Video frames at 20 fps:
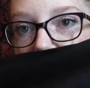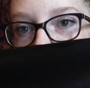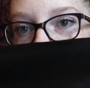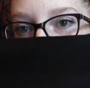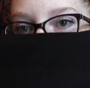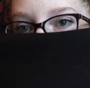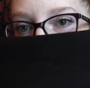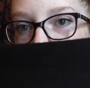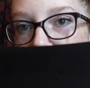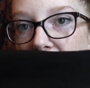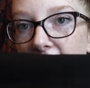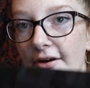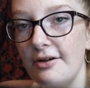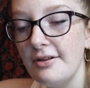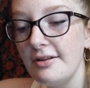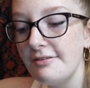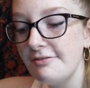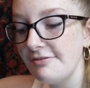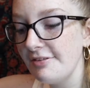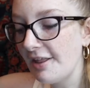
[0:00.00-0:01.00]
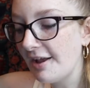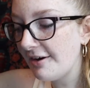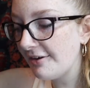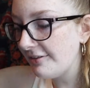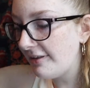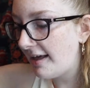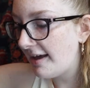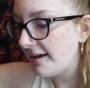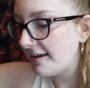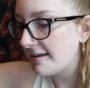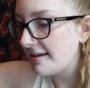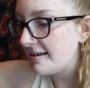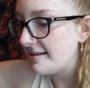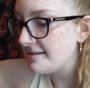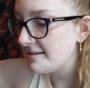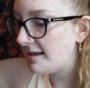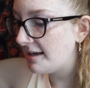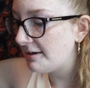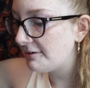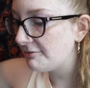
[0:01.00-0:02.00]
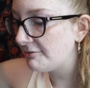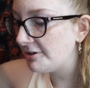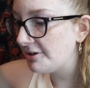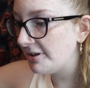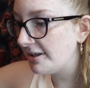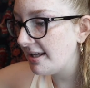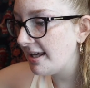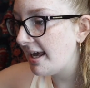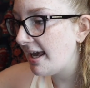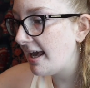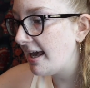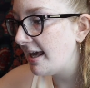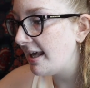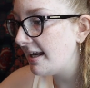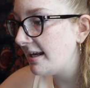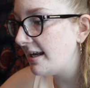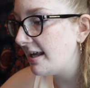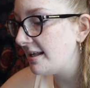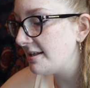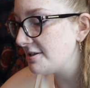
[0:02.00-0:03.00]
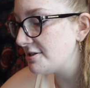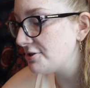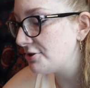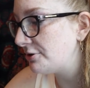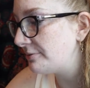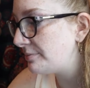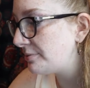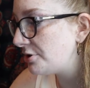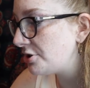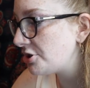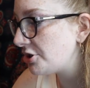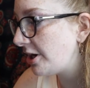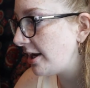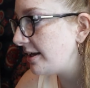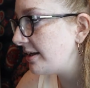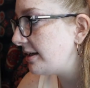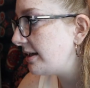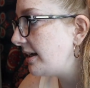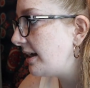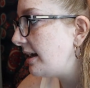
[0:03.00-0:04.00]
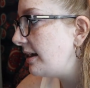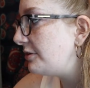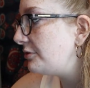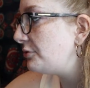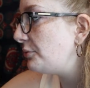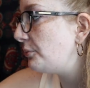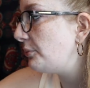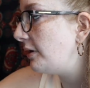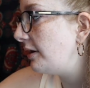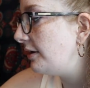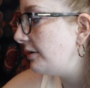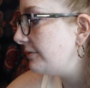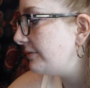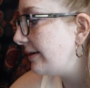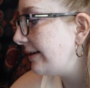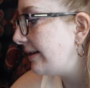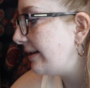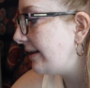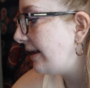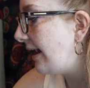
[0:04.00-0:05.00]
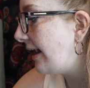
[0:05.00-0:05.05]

as well. Flare leg is like really in and super trendy as well right